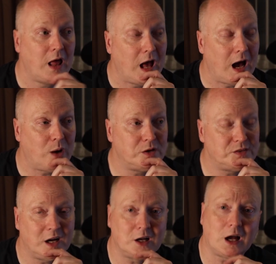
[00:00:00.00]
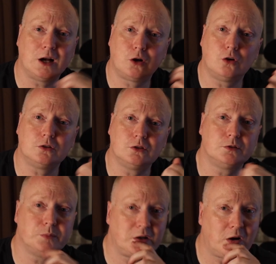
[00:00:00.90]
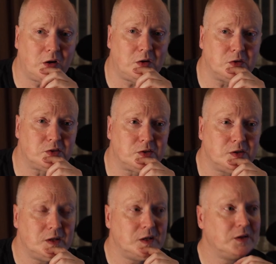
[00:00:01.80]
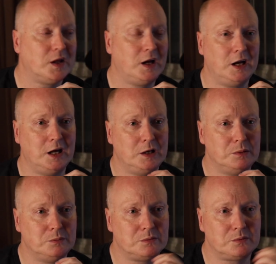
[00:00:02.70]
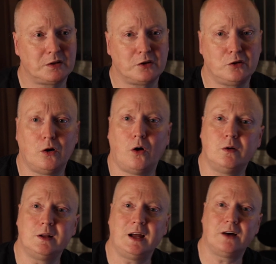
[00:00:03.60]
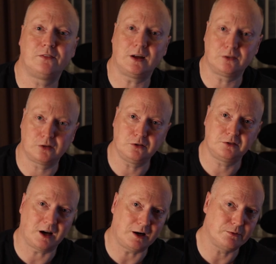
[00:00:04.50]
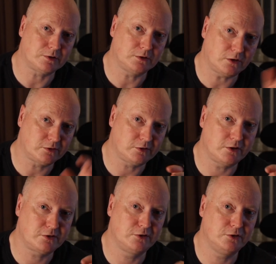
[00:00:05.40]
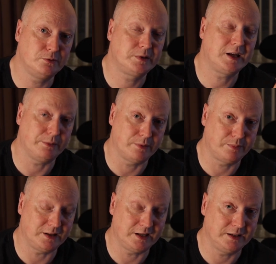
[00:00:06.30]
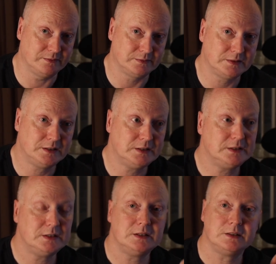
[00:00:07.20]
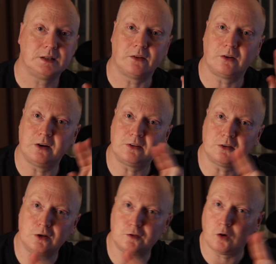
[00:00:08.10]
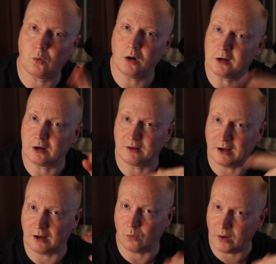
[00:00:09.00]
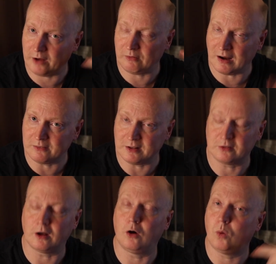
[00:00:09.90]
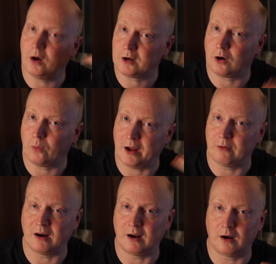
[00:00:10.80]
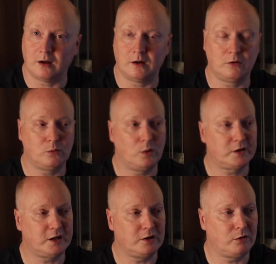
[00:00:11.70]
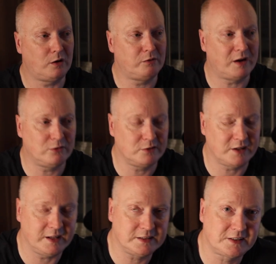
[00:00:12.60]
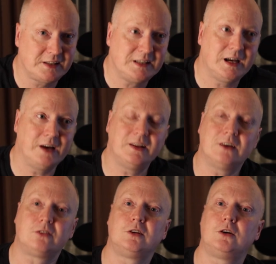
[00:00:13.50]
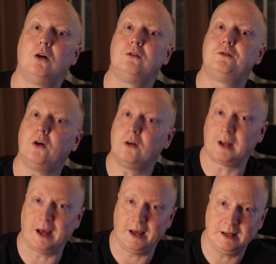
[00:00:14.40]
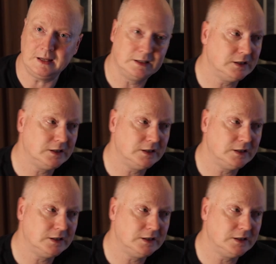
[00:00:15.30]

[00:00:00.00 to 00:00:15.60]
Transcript: However, I couldn't, because you only have that 2x lossless zoom capability. Now there is another way around this, or working around it, and that's to go 4K,